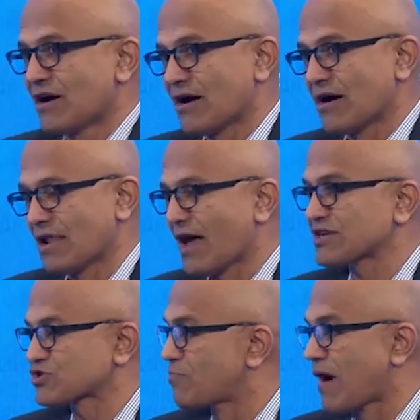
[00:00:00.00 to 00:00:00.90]
uh,
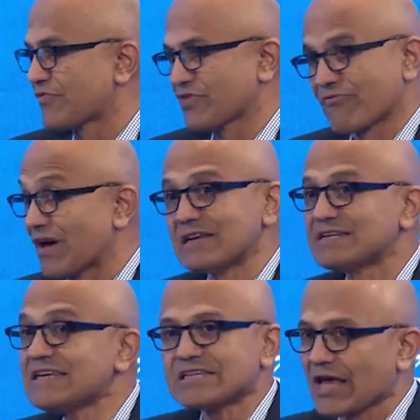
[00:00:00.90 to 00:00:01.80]
last month a very
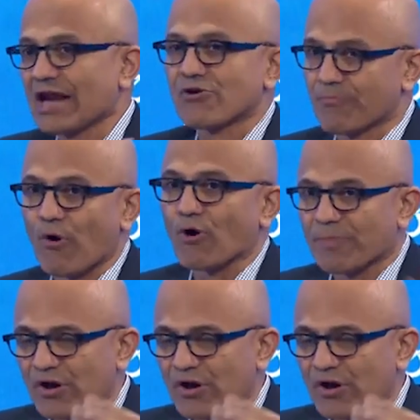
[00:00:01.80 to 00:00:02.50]
detailed report,